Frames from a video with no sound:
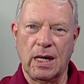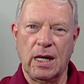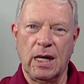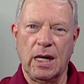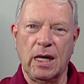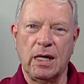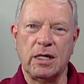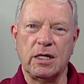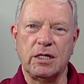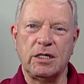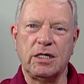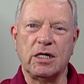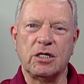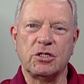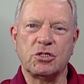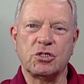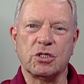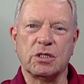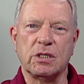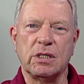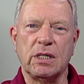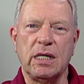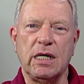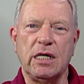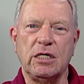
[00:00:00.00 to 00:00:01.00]
In
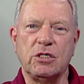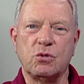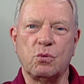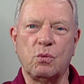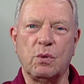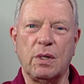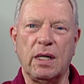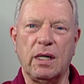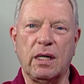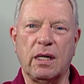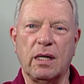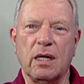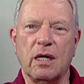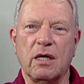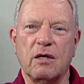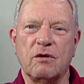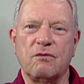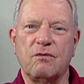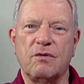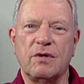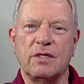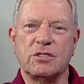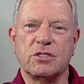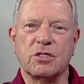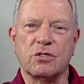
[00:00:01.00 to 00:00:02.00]
addition, each week
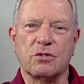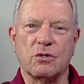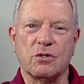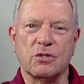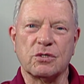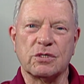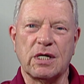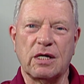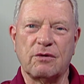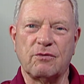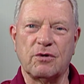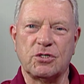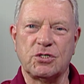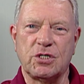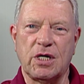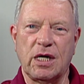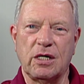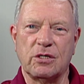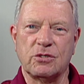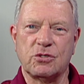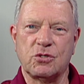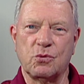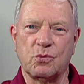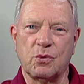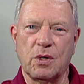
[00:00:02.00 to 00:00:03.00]
visitors have a
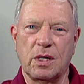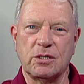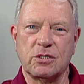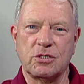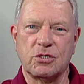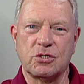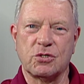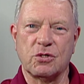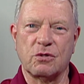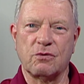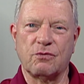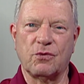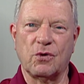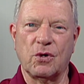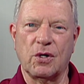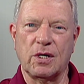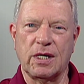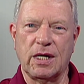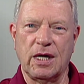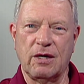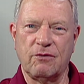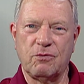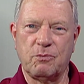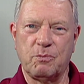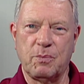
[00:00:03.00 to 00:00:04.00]
chance to register for a
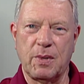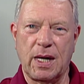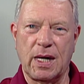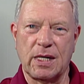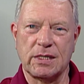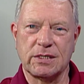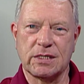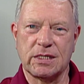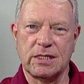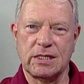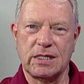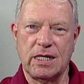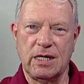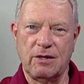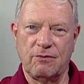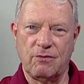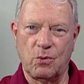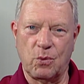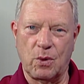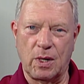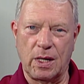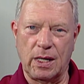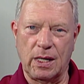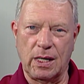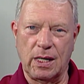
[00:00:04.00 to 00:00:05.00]
gift basket
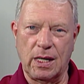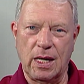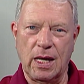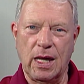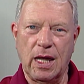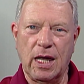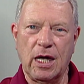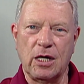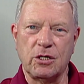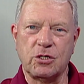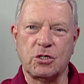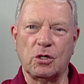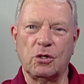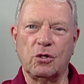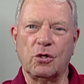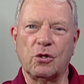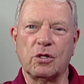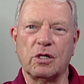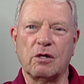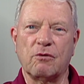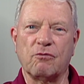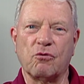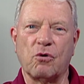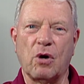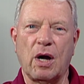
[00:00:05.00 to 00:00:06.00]
giveaway and to learn
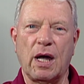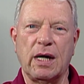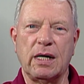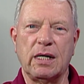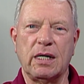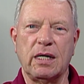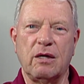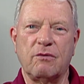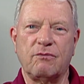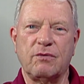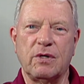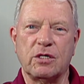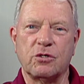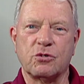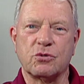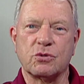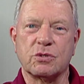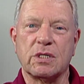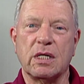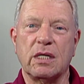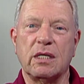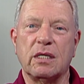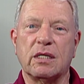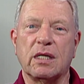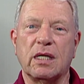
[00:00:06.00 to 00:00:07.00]
a variety of
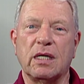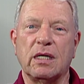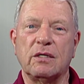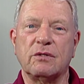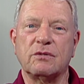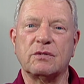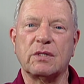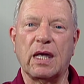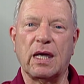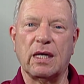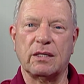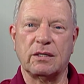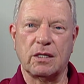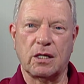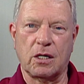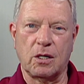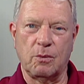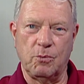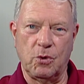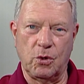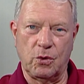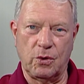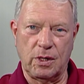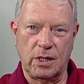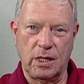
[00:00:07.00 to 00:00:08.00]
interesting things at the
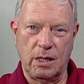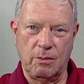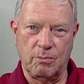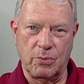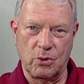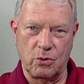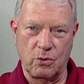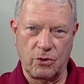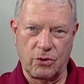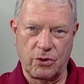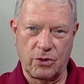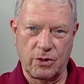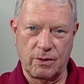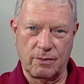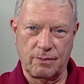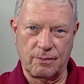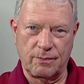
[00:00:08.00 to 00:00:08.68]
community booth.